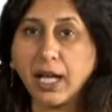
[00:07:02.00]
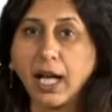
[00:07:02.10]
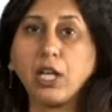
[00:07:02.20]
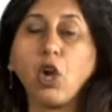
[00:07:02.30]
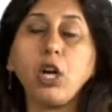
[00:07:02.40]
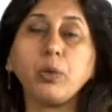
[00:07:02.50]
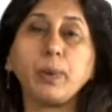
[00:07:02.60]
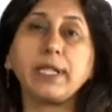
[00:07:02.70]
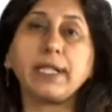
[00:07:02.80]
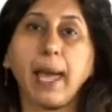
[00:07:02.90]
along
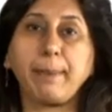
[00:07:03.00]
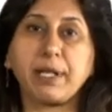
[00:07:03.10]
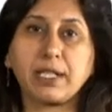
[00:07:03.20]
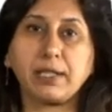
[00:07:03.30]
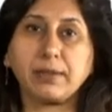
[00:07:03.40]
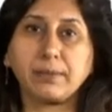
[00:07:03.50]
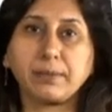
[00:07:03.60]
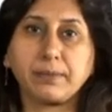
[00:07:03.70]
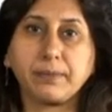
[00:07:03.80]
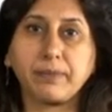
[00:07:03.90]
with the capital.
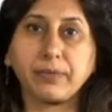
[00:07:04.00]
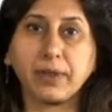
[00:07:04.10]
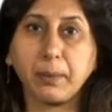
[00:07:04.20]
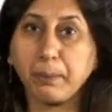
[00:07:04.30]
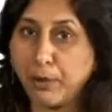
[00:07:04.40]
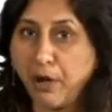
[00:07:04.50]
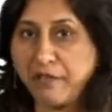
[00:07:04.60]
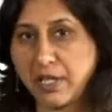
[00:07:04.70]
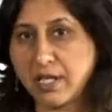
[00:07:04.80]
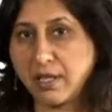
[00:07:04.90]

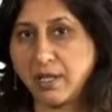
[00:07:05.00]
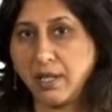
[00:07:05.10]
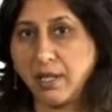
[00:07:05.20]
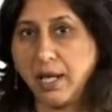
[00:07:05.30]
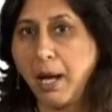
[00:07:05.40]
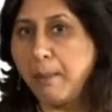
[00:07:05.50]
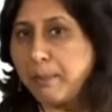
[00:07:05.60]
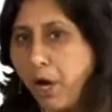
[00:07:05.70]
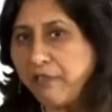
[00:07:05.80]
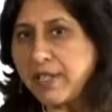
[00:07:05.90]
Profit.
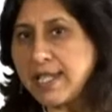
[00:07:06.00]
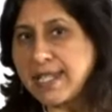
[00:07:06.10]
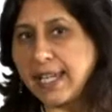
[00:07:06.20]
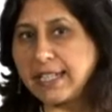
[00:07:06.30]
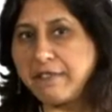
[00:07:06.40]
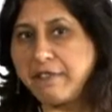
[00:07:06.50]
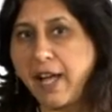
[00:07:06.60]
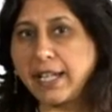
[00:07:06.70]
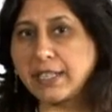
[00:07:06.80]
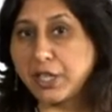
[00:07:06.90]
Profits
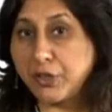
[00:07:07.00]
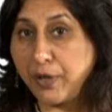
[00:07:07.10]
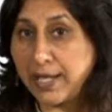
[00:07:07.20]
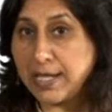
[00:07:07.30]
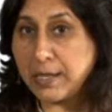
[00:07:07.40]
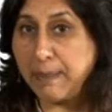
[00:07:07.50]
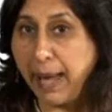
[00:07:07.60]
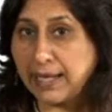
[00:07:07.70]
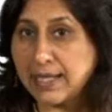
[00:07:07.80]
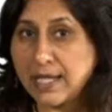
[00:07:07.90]
signify the credit
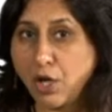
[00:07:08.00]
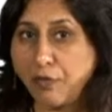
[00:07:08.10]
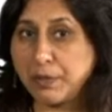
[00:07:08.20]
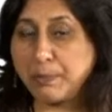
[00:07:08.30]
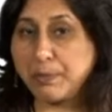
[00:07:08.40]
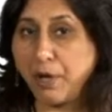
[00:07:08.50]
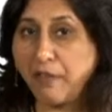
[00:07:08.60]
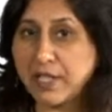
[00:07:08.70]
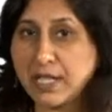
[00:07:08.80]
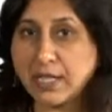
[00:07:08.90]
balance of the
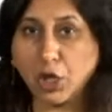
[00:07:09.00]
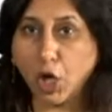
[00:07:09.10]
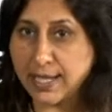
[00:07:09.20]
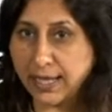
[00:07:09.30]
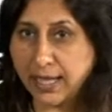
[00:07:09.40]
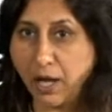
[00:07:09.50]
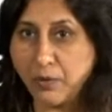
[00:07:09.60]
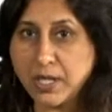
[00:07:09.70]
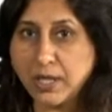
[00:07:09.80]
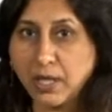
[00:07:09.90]
profit and loss
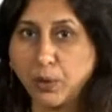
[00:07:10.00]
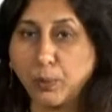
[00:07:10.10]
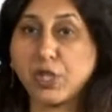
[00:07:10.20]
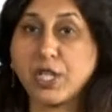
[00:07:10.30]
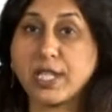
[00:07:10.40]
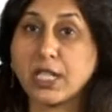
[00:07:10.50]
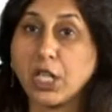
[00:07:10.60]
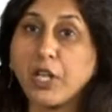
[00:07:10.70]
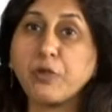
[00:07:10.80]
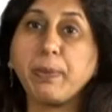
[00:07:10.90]
account which has
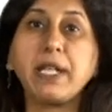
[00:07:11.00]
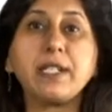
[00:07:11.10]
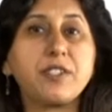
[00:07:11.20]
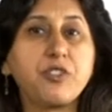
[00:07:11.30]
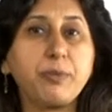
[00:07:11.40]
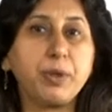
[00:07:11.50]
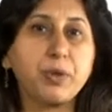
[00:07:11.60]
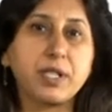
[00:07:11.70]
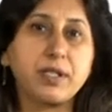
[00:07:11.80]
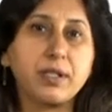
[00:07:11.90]
not been
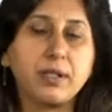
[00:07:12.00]
distributed.